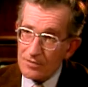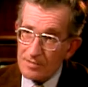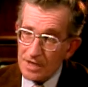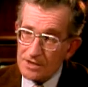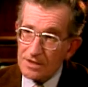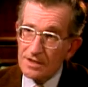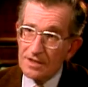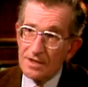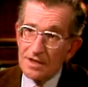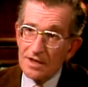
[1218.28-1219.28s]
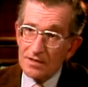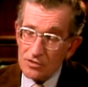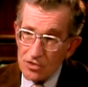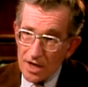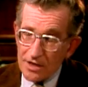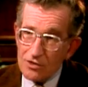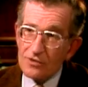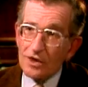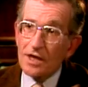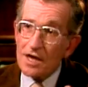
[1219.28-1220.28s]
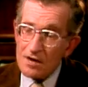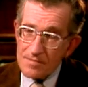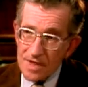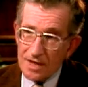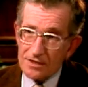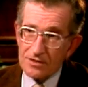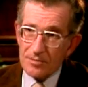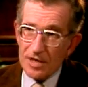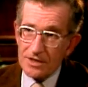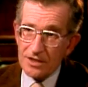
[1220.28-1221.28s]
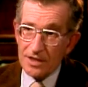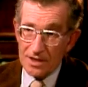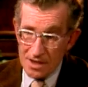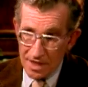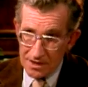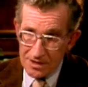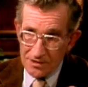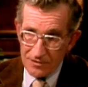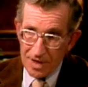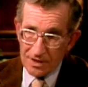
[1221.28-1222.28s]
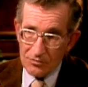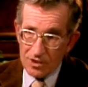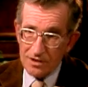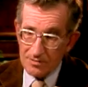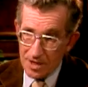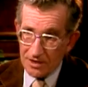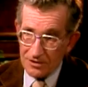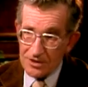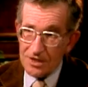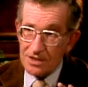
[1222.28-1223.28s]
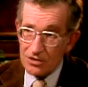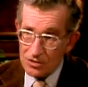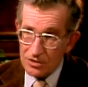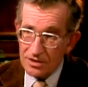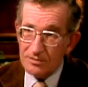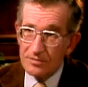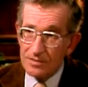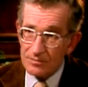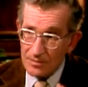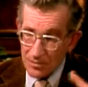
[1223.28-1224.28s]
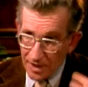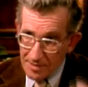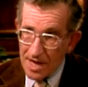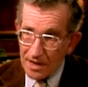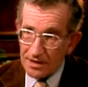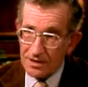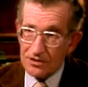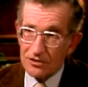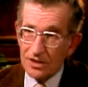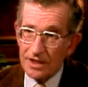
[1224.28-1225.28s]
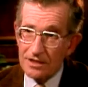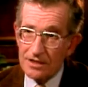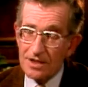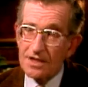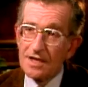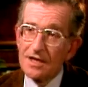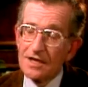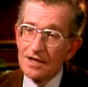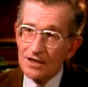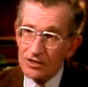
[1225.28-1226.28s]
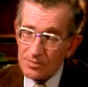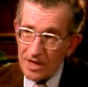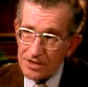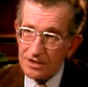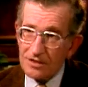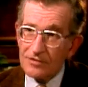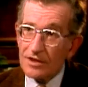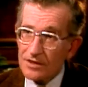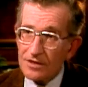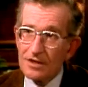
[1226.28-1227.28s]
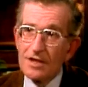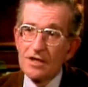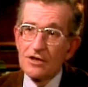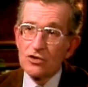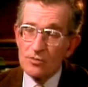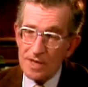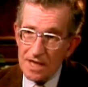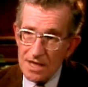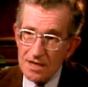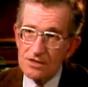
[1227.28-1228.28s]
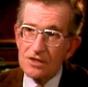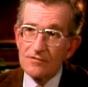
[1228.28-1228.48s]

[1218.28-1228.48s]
we must try to overcome that suppression, and that's in fact what democracy could bring about. It could lead to the expression of other human needs and